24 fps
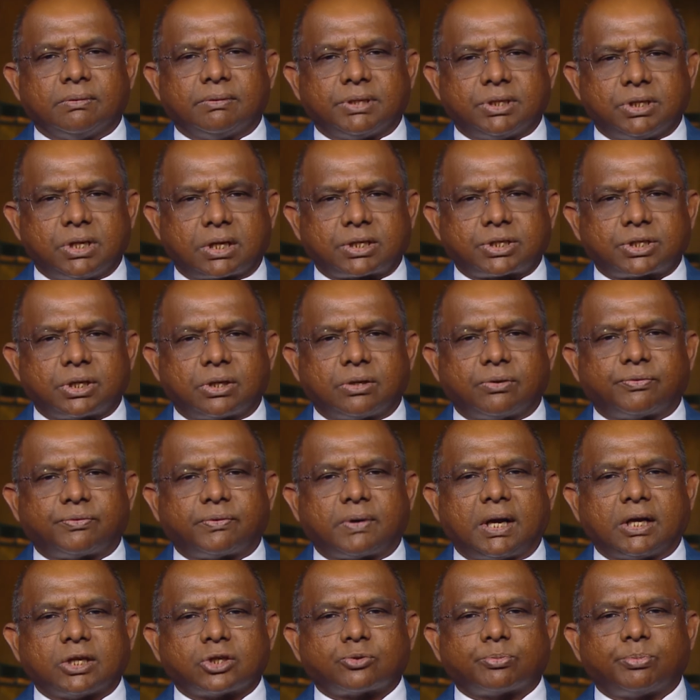reduction
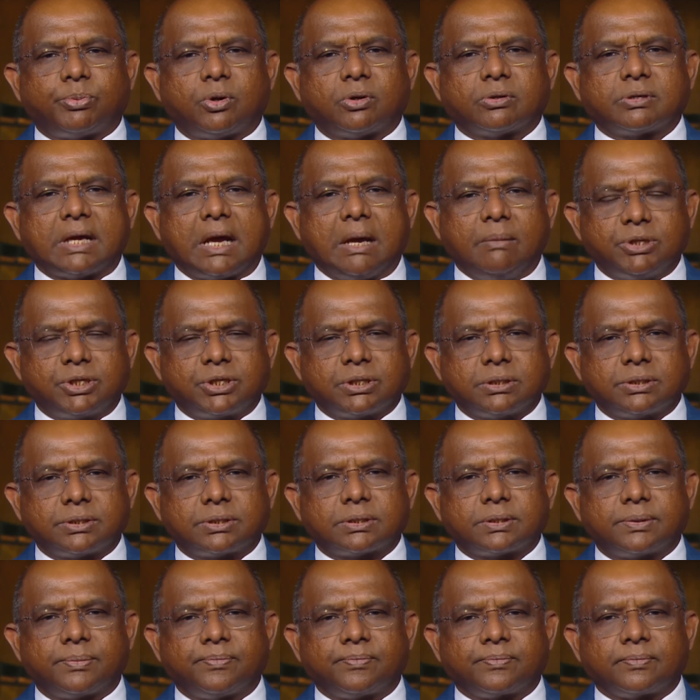of transport
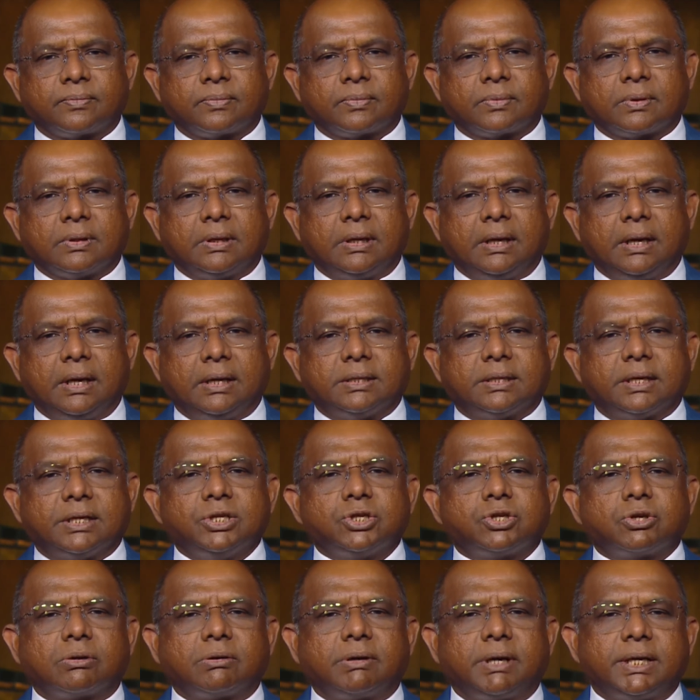emissions, and the
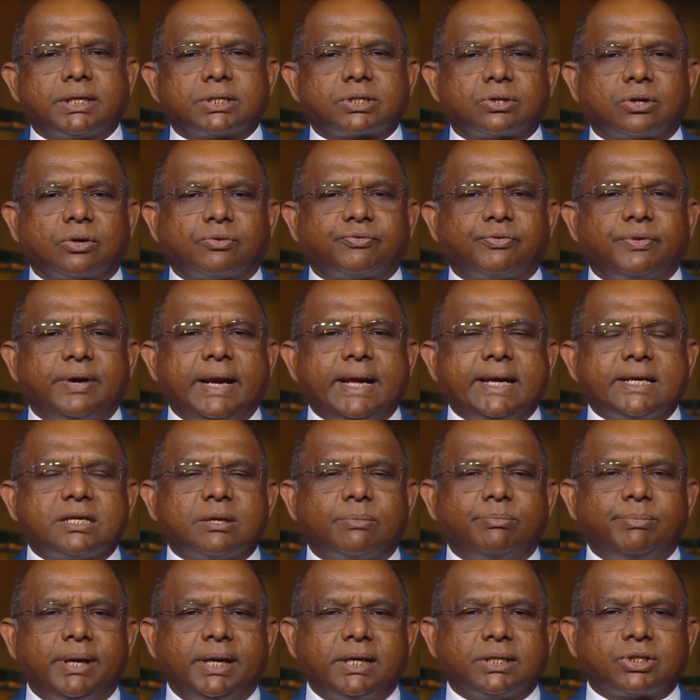integration of
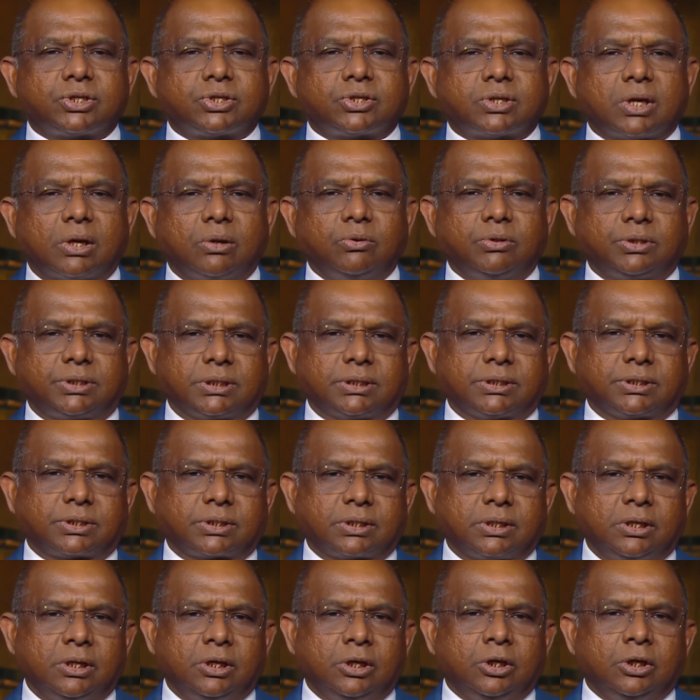nature-based
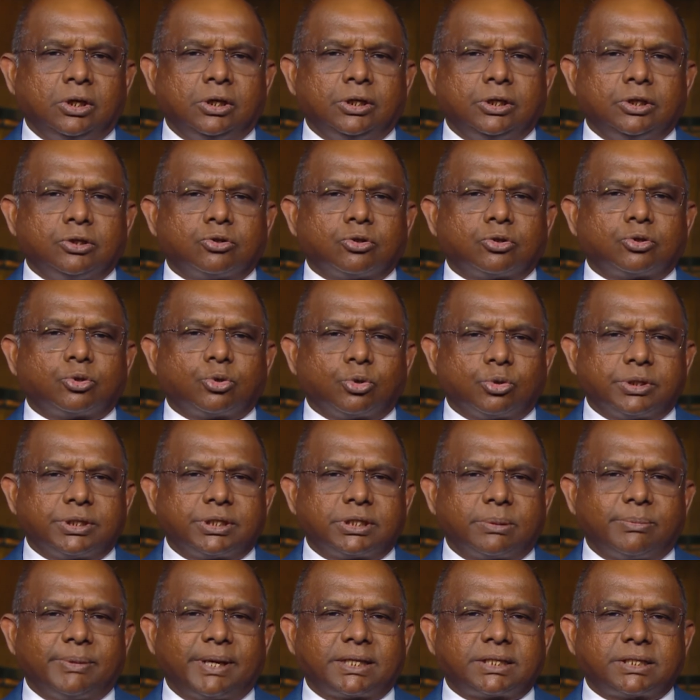solutions into
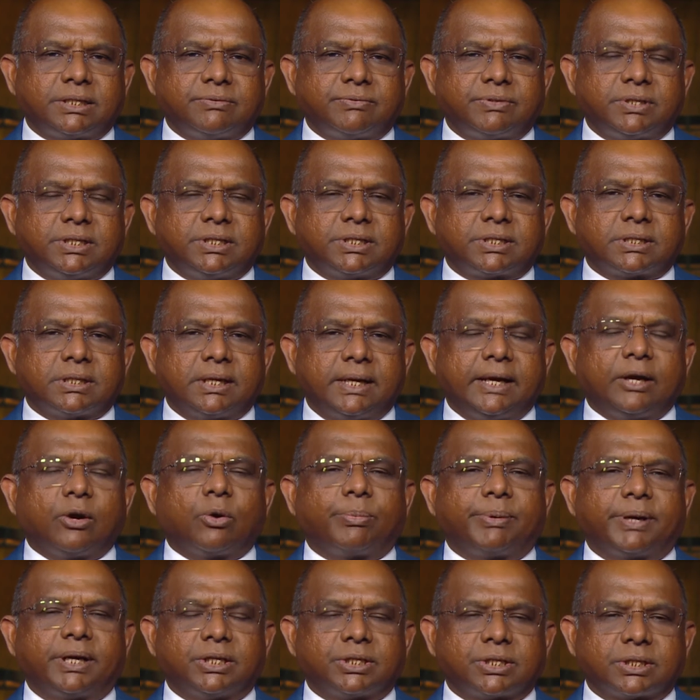tourism activities and
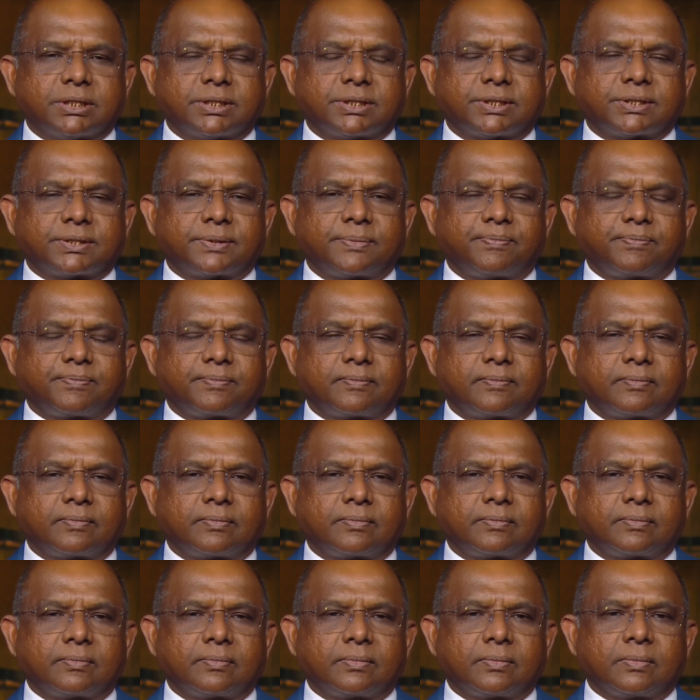operations.
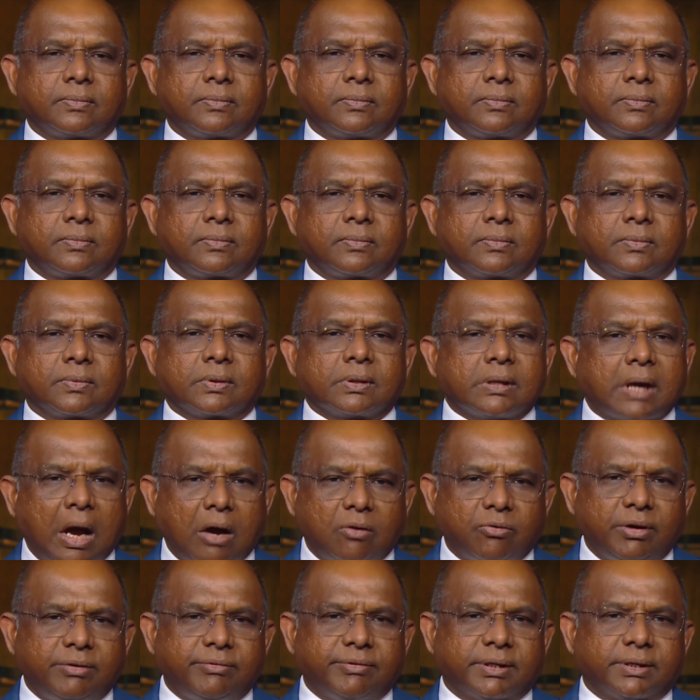
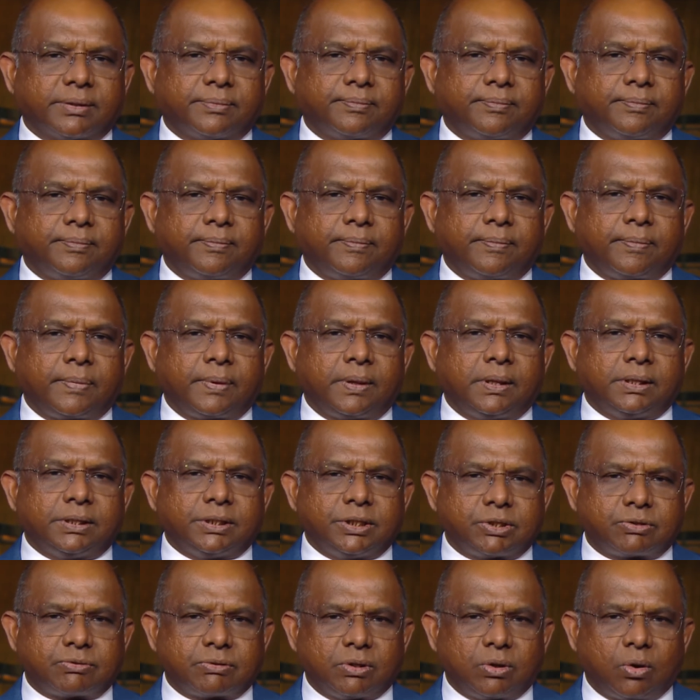However,
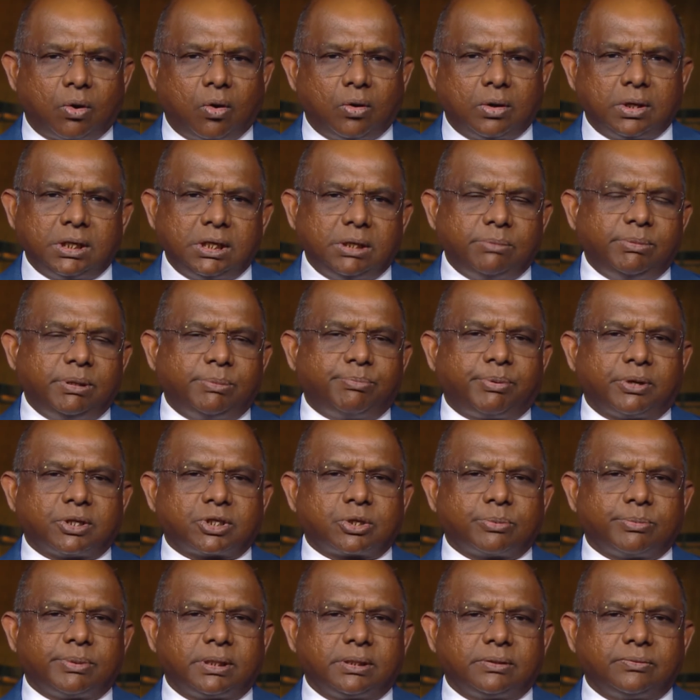this will only be
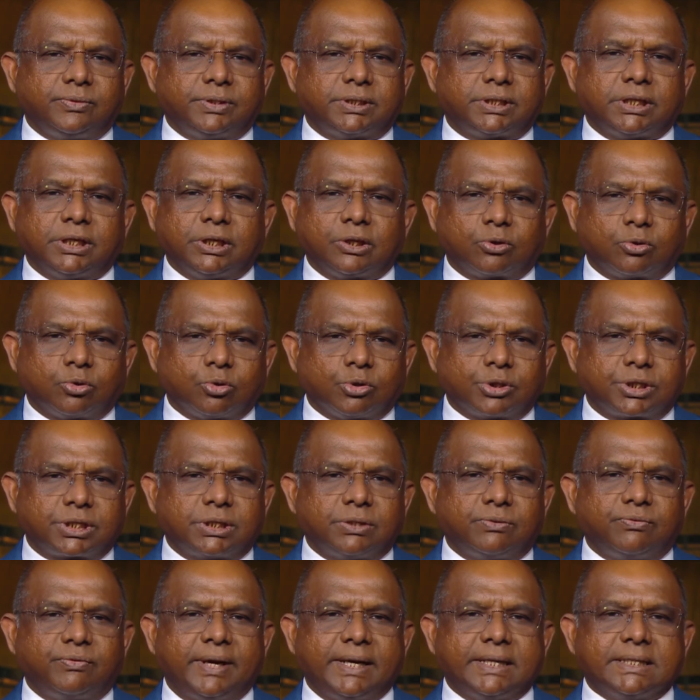possible with
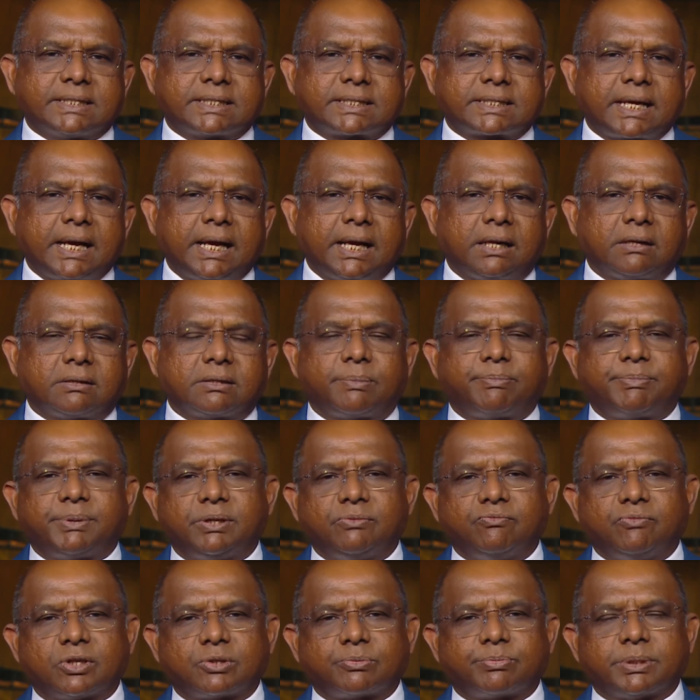inclusive and scaled-up
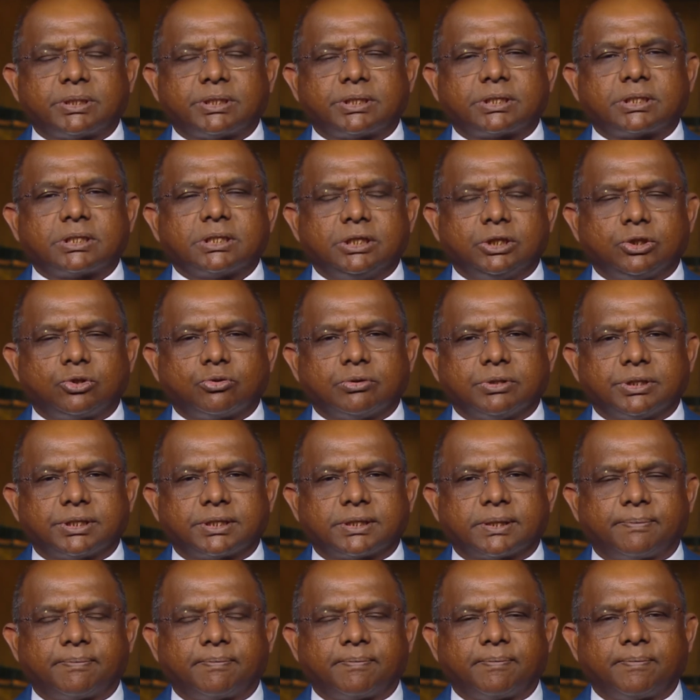investments in
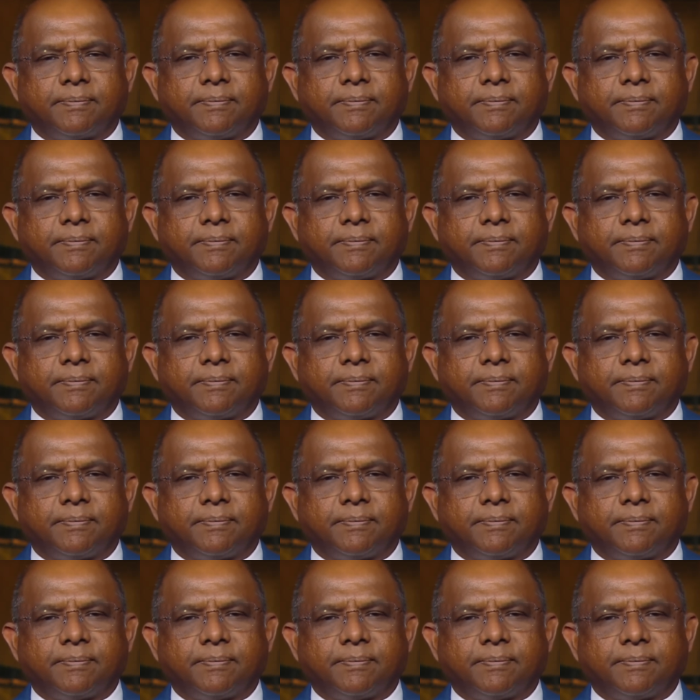tourism.